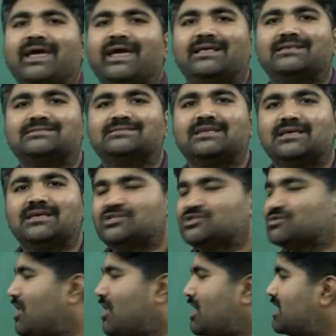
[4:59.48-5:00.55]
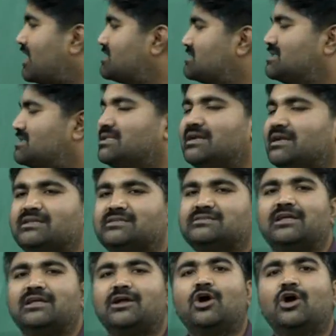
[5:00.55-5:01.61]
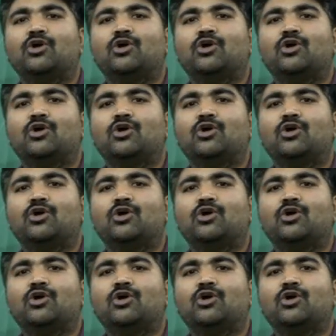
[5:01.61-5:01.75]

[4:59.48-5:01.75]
k is the small k is the, that is the